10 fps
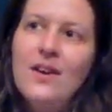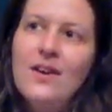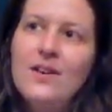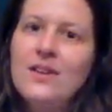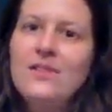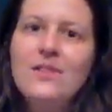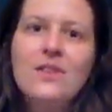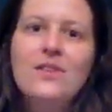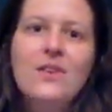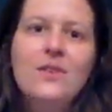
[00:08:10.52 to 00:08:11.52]
I think it's
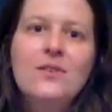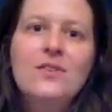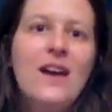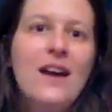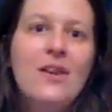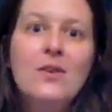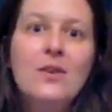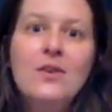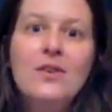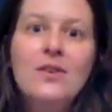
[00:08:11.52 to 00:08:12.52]
because I was just out a
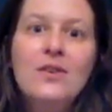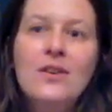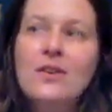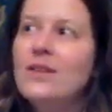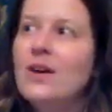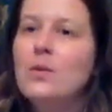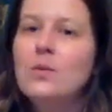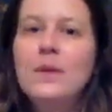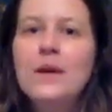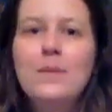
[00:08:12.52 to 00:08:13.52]
lot. I was out
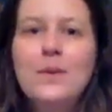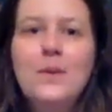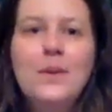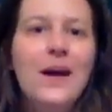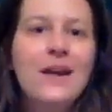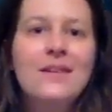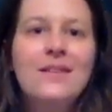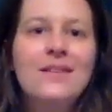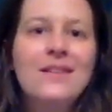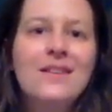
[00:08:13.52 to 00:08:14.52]
with people,
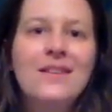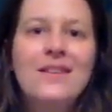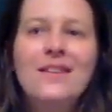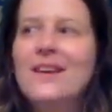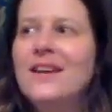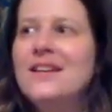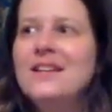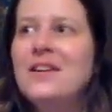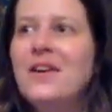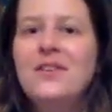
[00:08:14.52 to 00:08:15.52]
hanging,
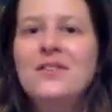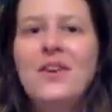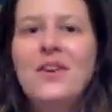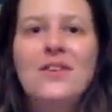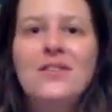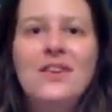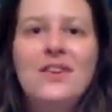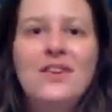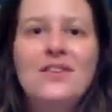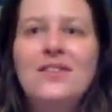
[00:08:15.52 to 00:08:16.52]
going to
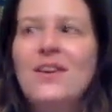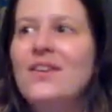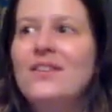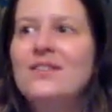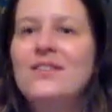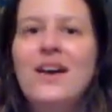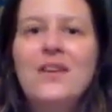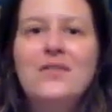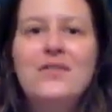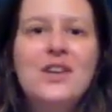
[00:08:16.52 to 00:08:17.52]
classes, going
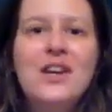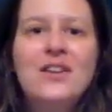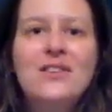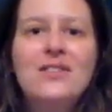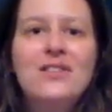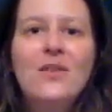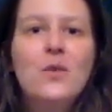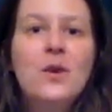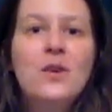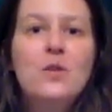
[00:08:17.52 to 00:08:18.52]
out for drinks,
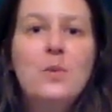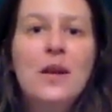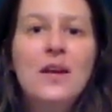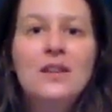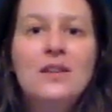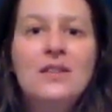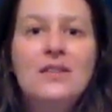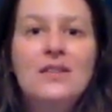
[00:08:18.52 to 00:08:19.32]
all over the place.